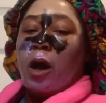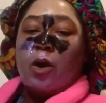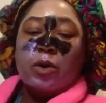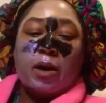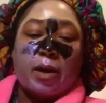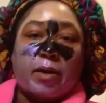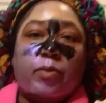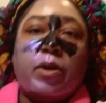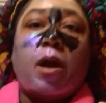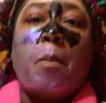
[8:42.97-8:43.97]
Okay,
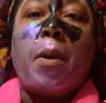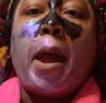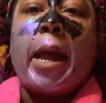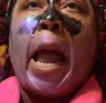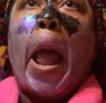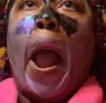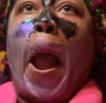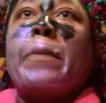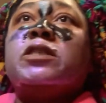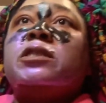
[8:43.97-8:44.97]
we are back. I
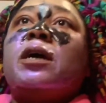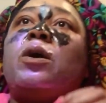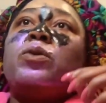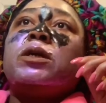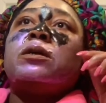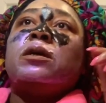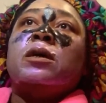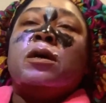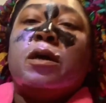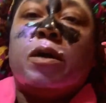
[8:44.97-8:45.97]
have showered
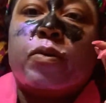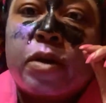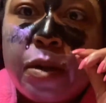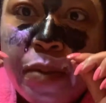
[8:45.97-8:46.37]
and we're going